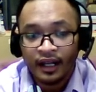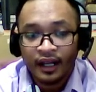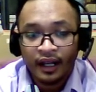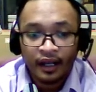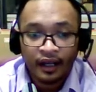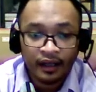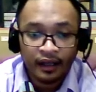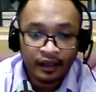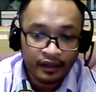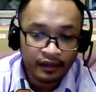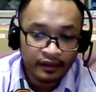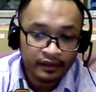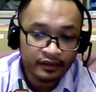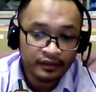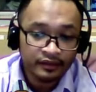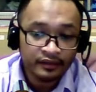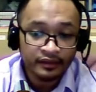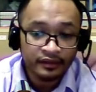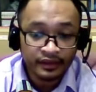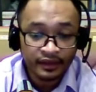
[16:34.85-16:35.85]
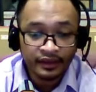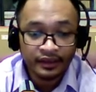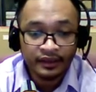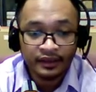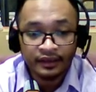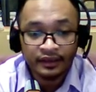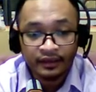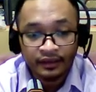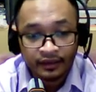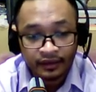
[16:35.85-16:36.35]
and
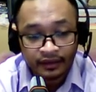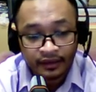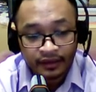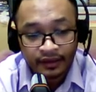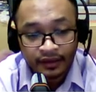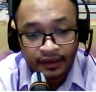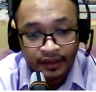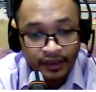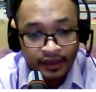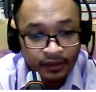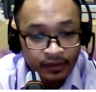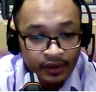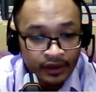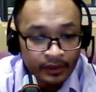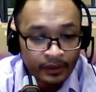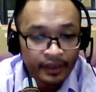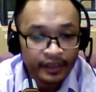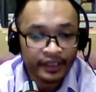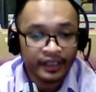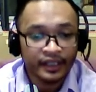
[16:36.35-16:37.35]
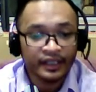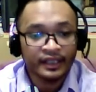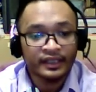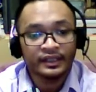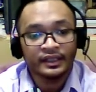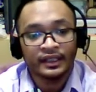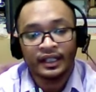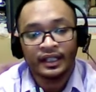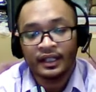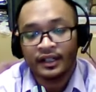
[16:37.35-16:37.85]
the newest one is
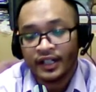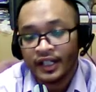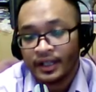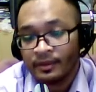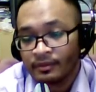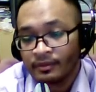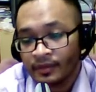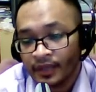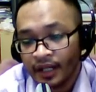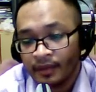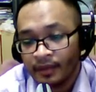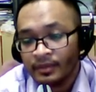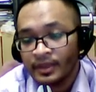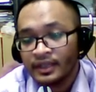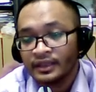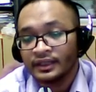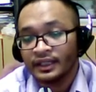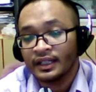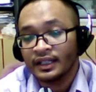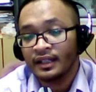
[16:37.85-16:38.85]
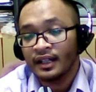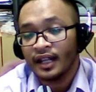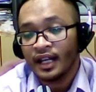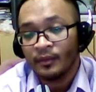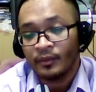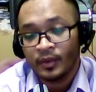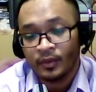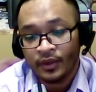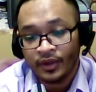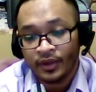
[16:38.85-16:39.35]
RIM, rambus inline
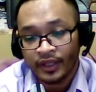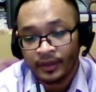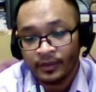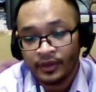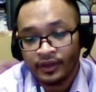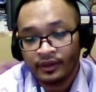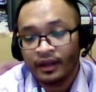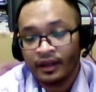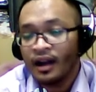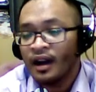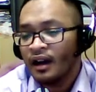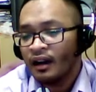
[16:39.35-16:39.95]
memory model.